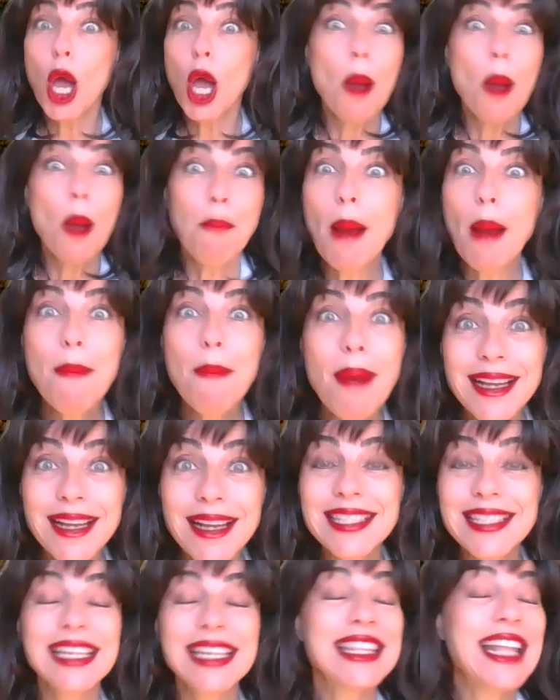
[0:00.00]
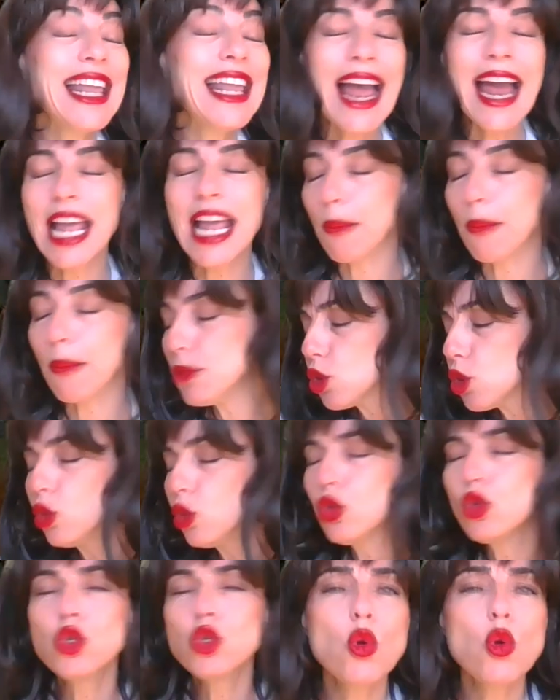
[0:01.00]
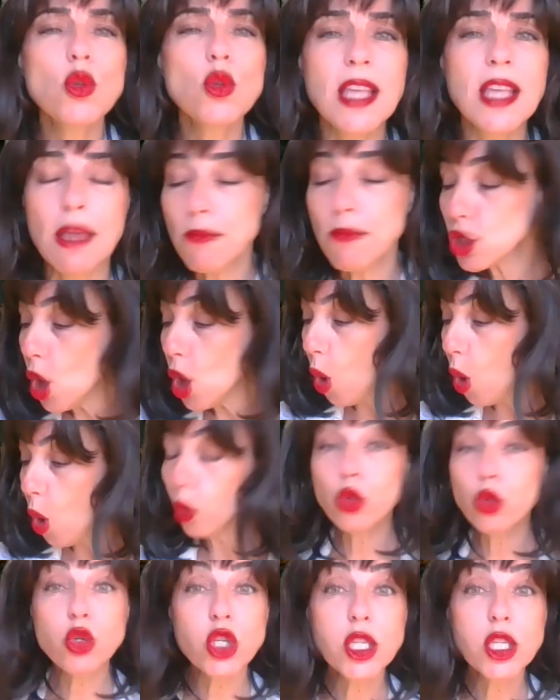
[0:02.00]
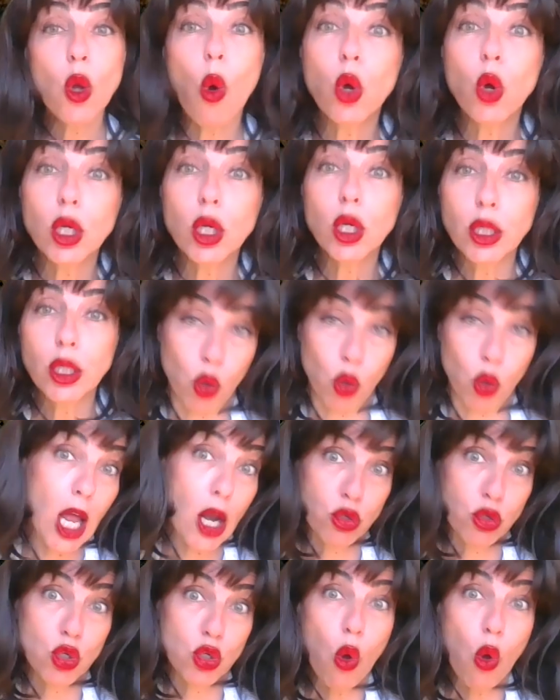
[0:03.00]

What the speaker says: What did she do with the Thumbelina? She loved her so much because she was so